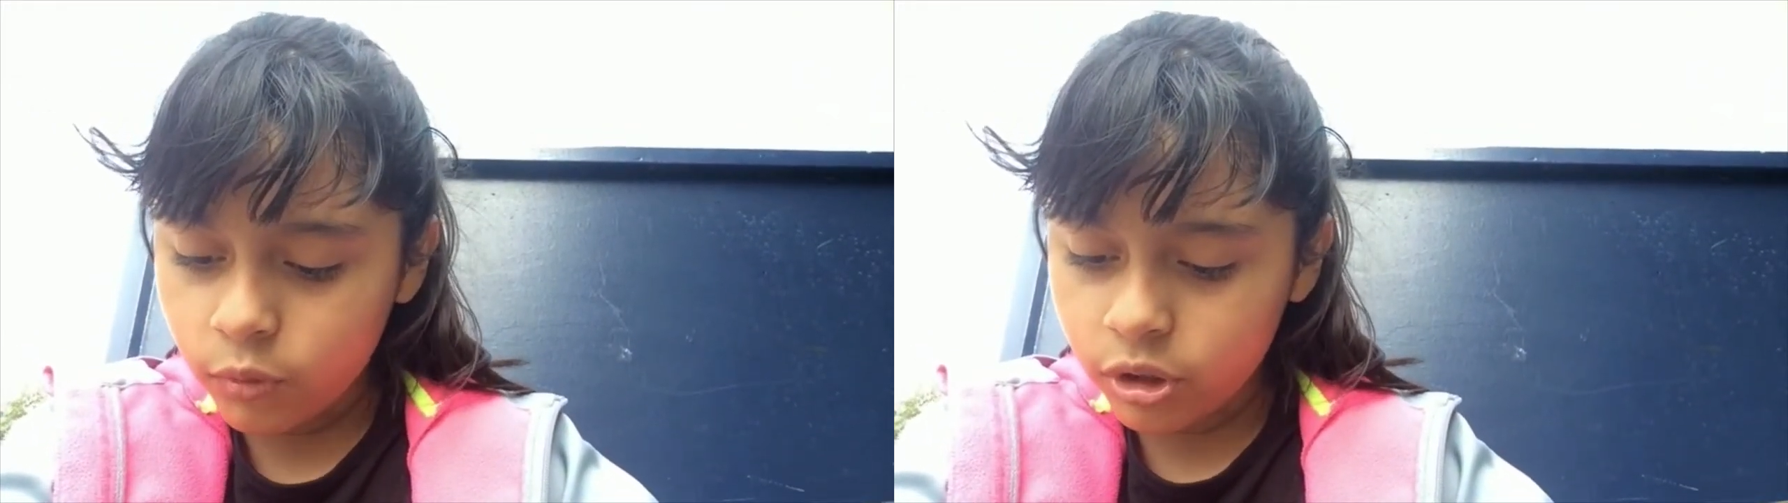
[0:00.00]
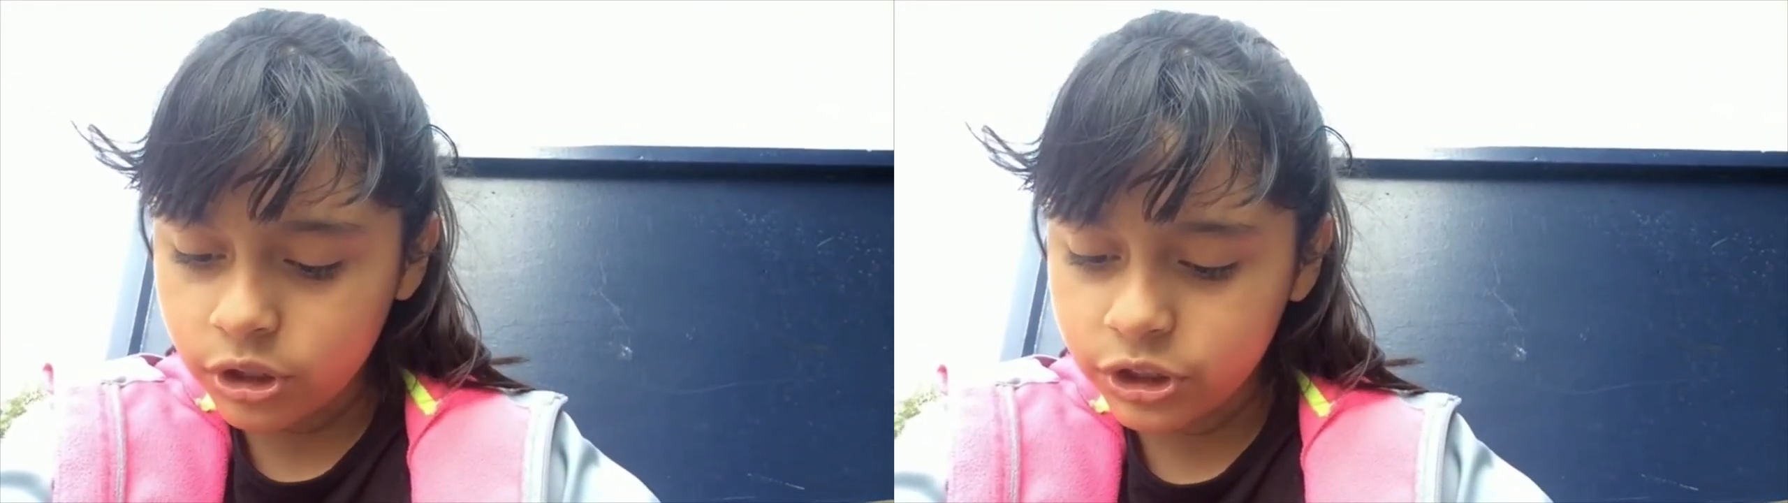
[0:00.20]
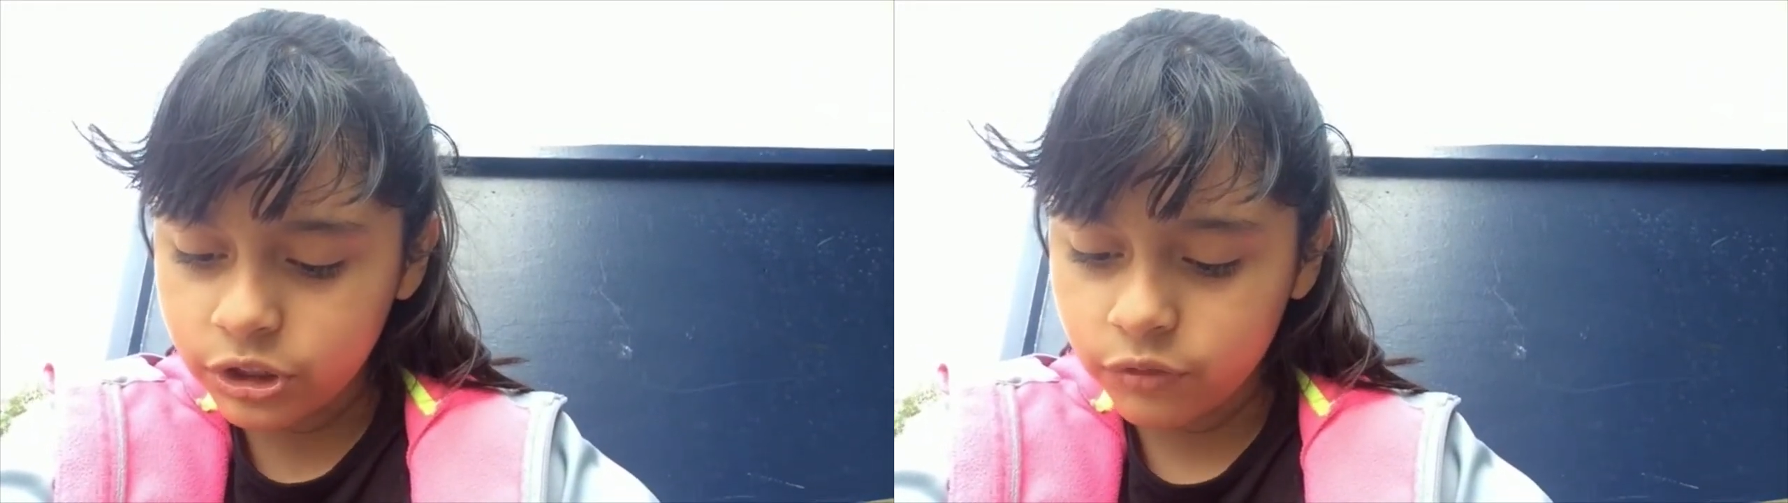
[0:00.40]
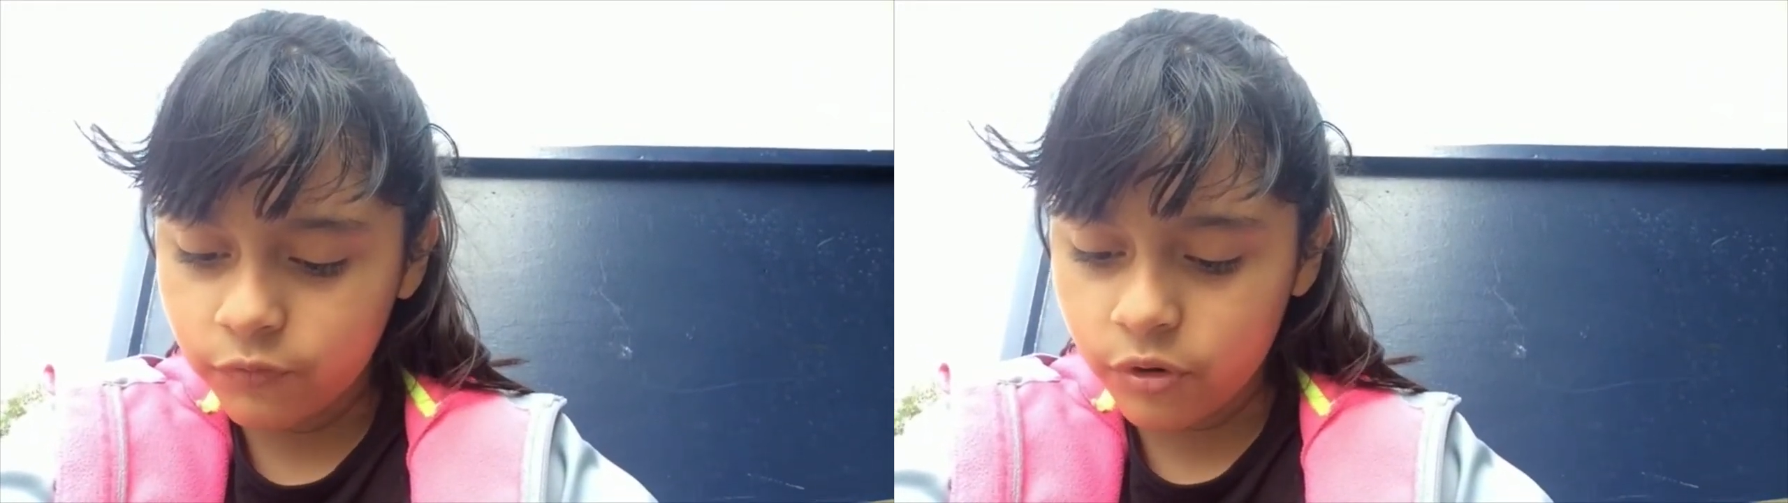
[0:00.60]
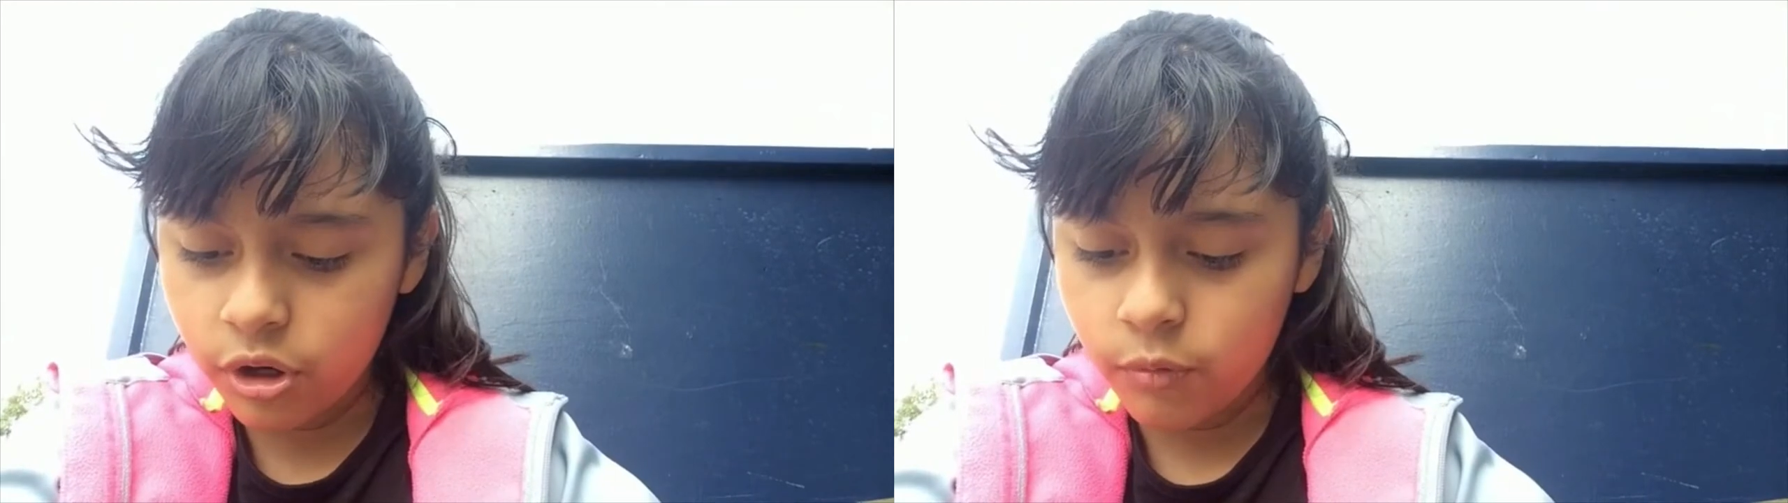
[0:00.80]
words
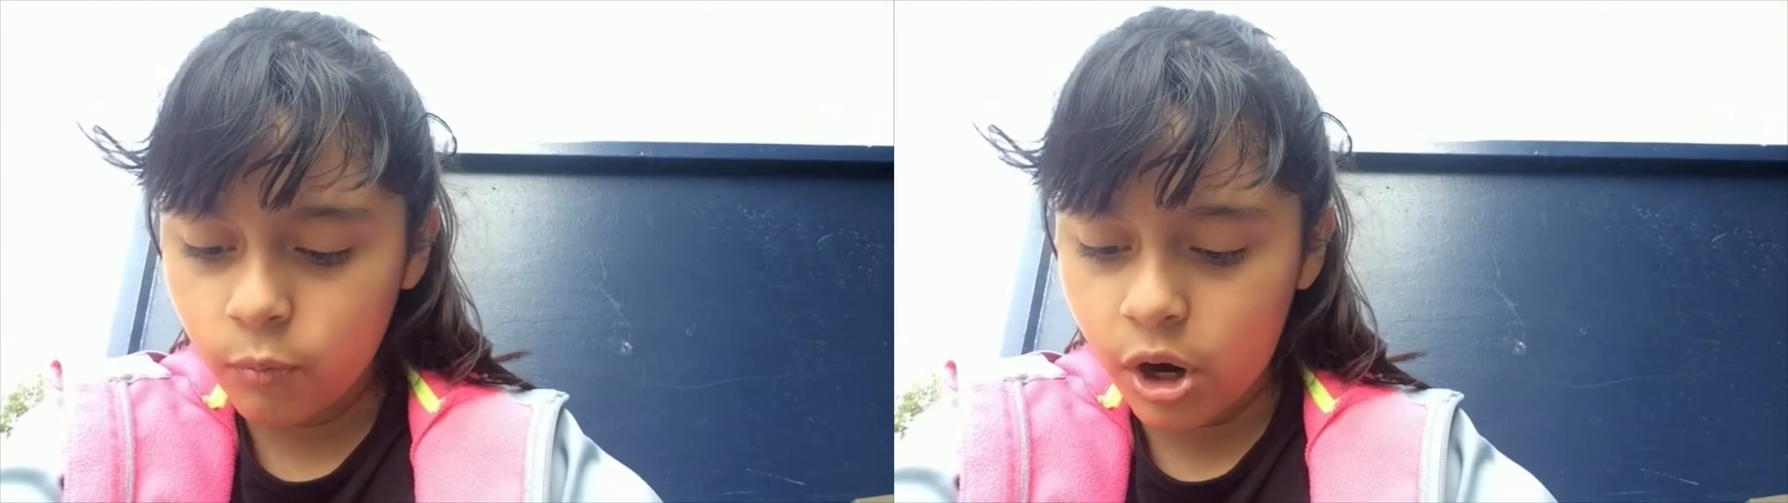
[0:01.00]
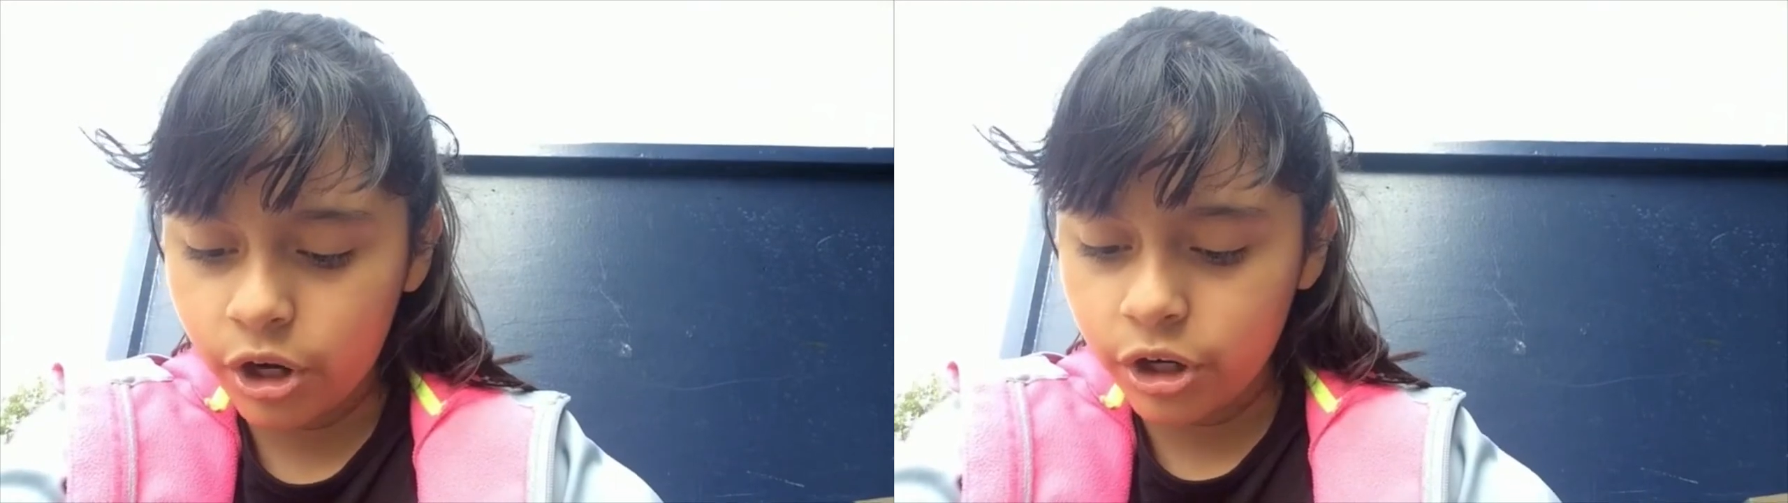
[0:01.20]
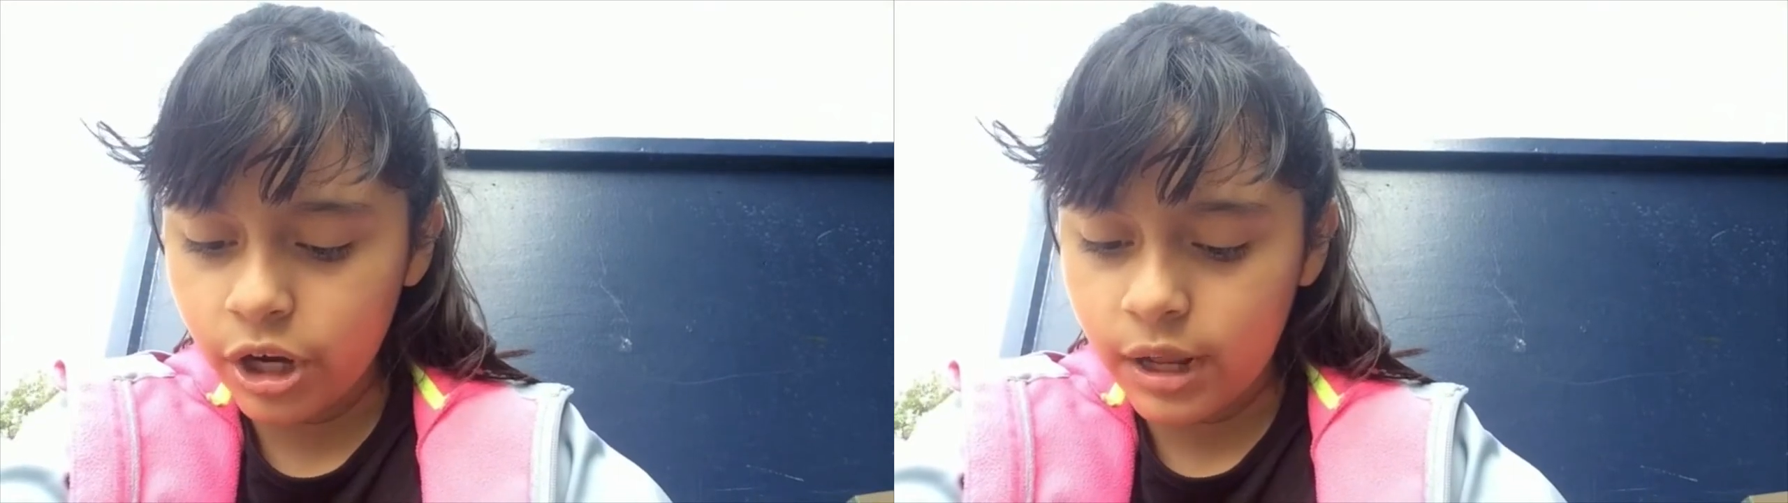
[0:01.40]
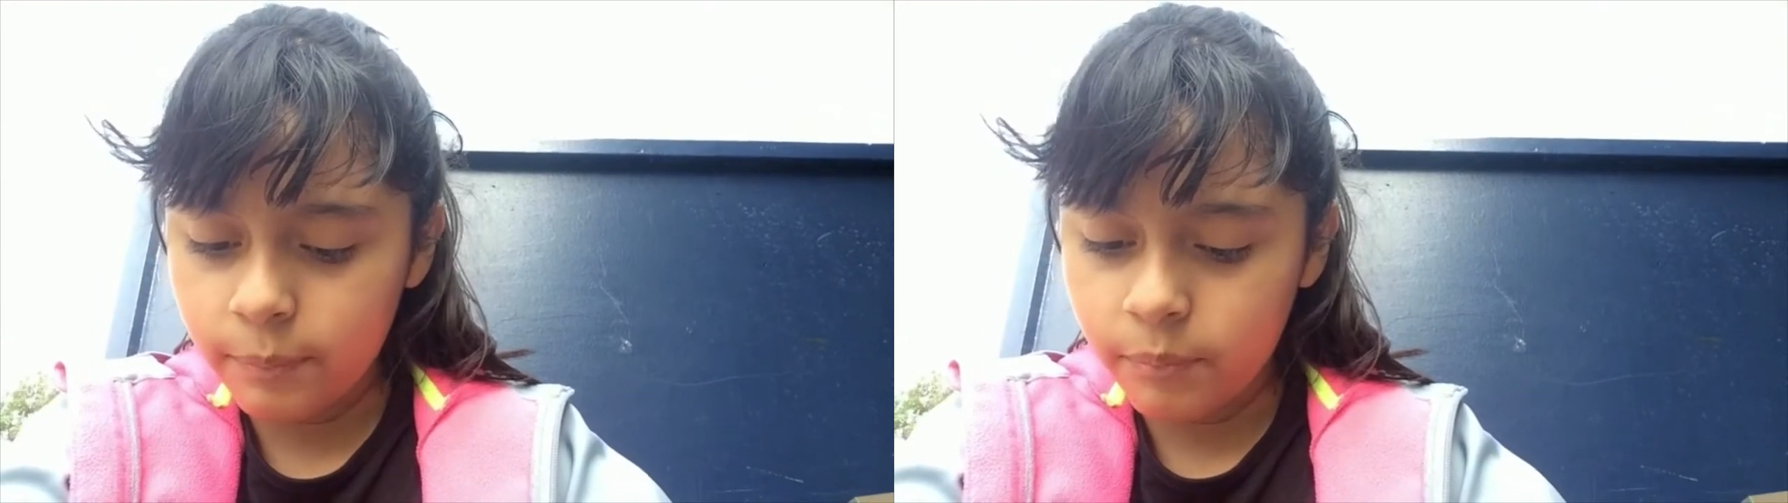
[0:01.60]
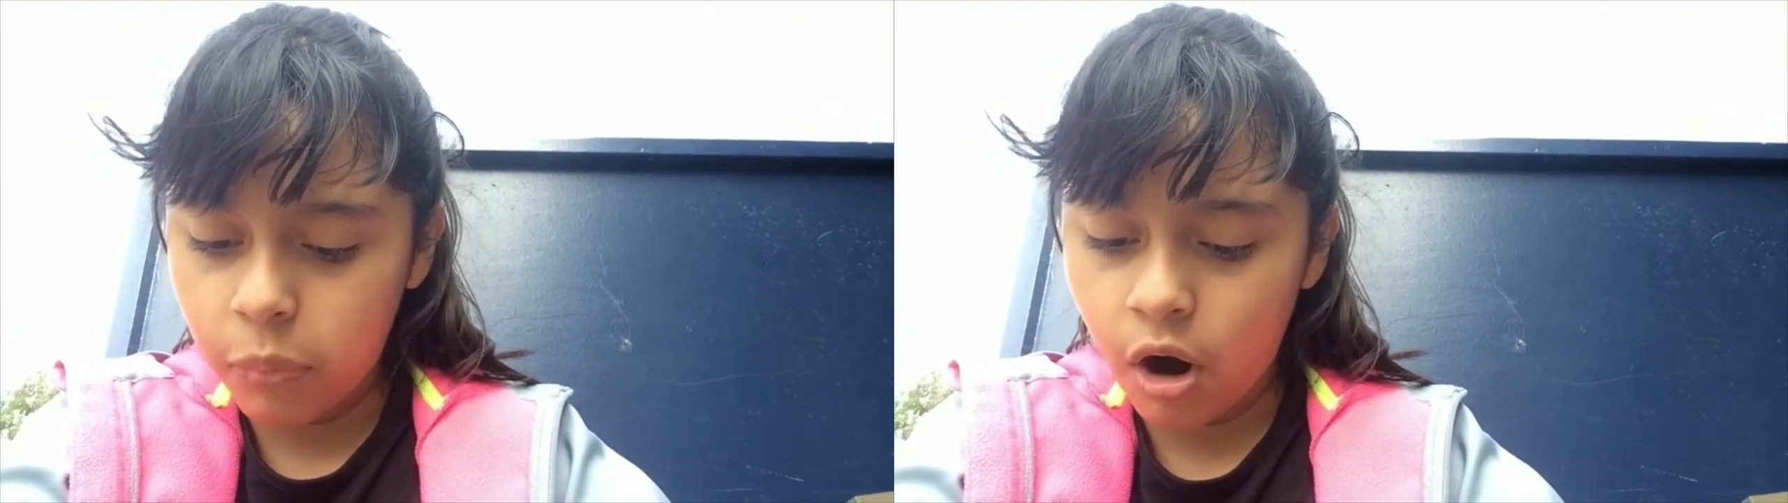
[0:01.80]
for water
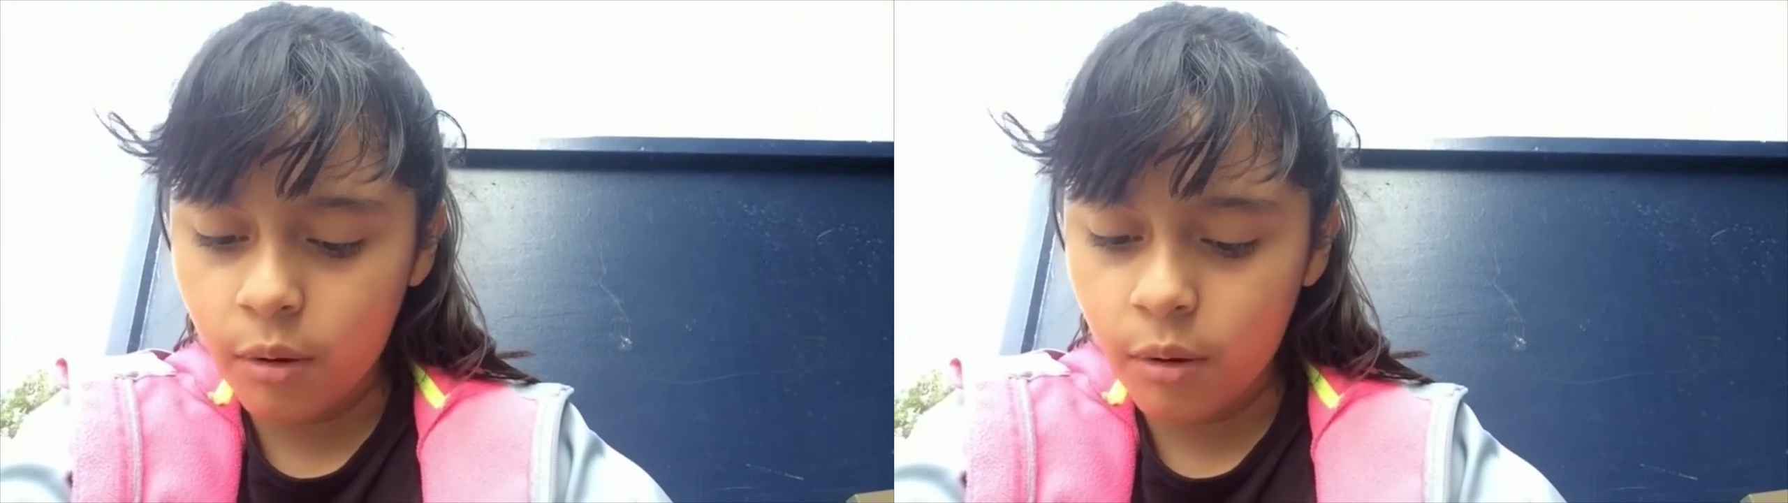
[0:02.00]
and